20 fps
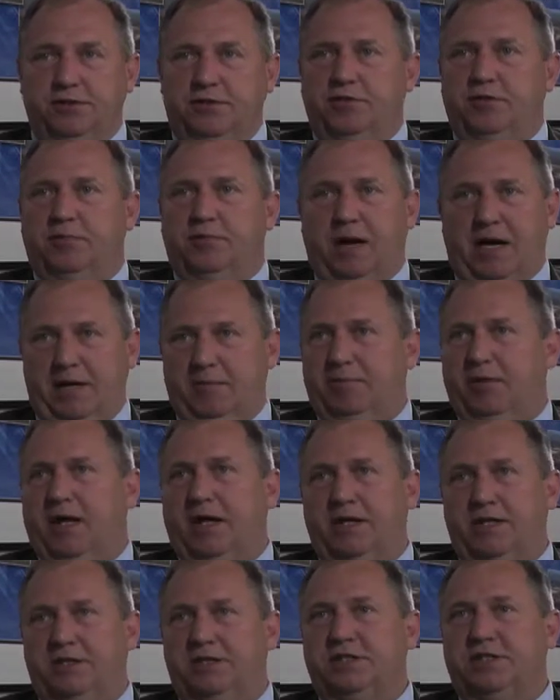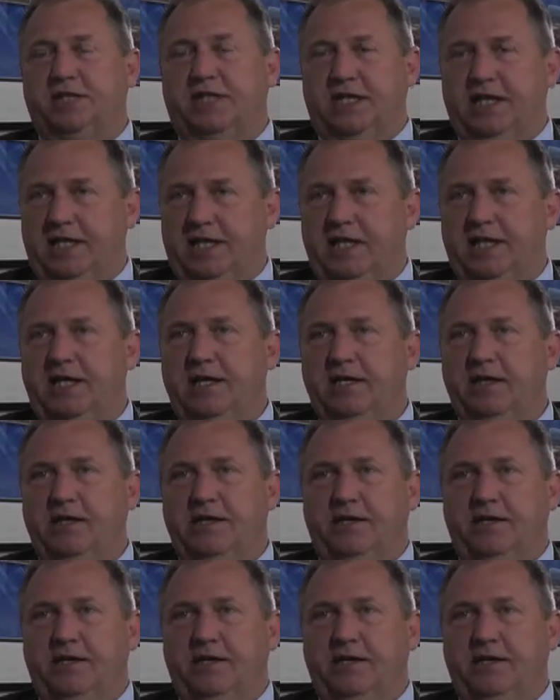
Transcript: the pipeline is the key.